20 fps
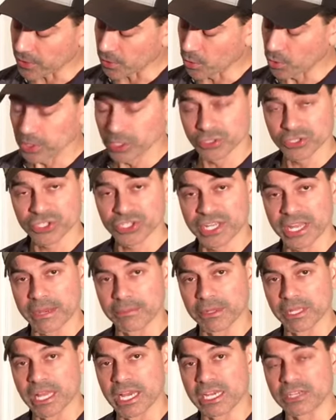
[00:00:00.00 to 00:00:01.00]
oil
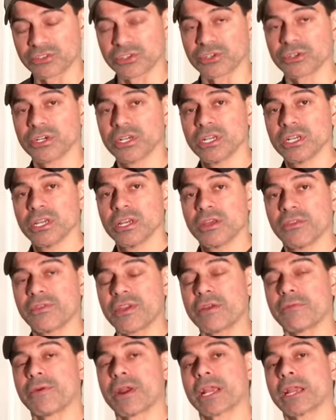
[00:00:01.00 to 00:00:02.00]
stabilizer, they
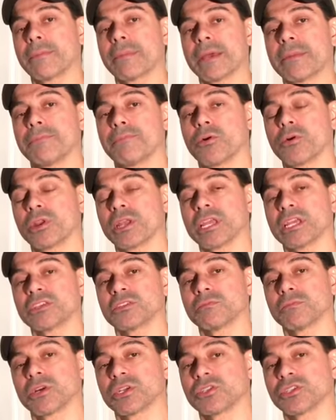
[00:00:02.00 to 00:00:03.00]
recommend putting as
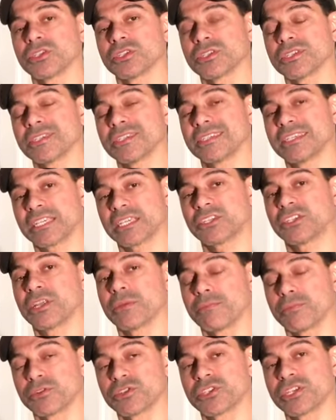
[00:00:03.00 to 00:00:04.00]
much as
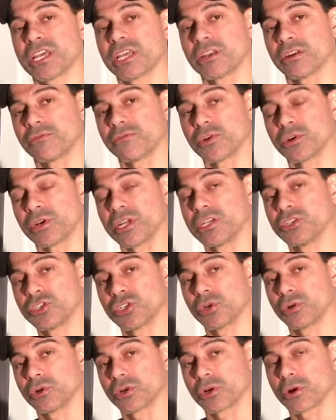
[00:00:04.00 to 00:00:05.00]
60% of your engine
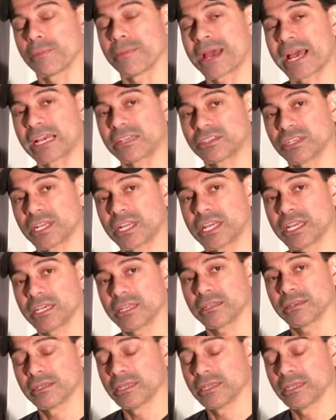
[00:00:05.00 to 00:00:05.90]
oil capacity in.